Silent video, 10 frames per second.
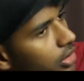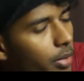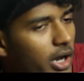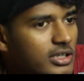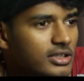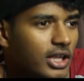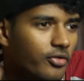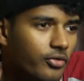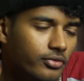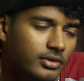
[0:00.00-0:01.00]
buy
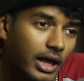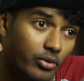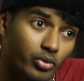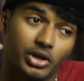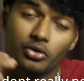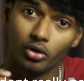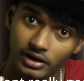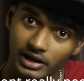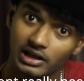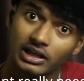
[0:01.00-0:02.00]
stuff that we don't
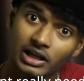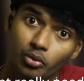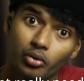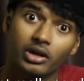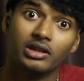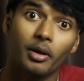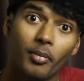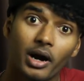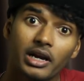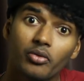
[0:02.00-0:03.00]
really need with the
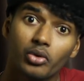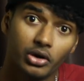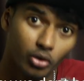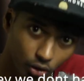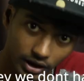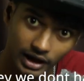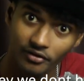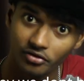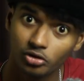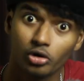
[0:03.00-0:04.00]
money we don't
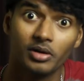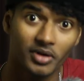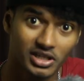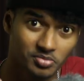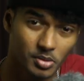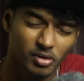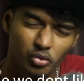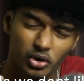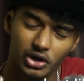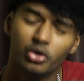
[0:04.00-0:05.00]
have to impress people
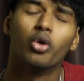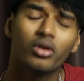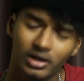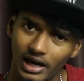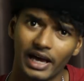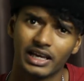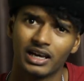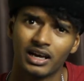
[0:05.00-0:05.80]
we don't like.